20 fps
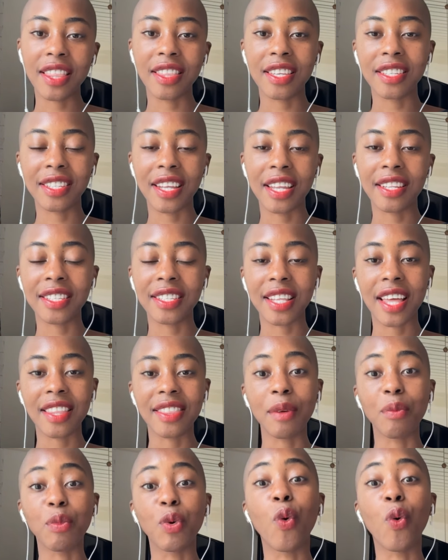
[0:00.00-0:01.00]
in the sense
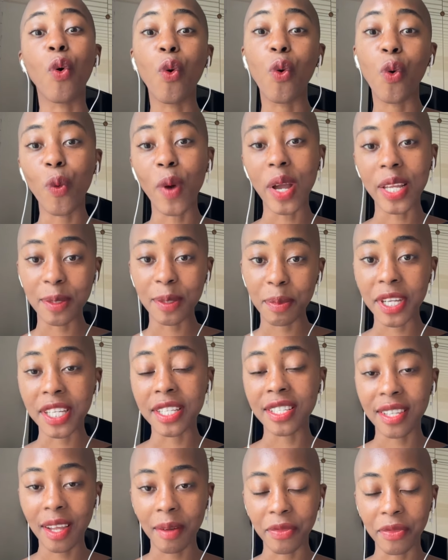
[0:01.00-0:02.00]
that there will always
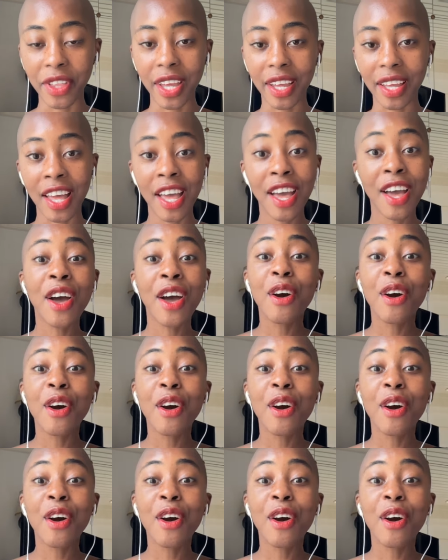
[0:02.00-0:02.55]
be something.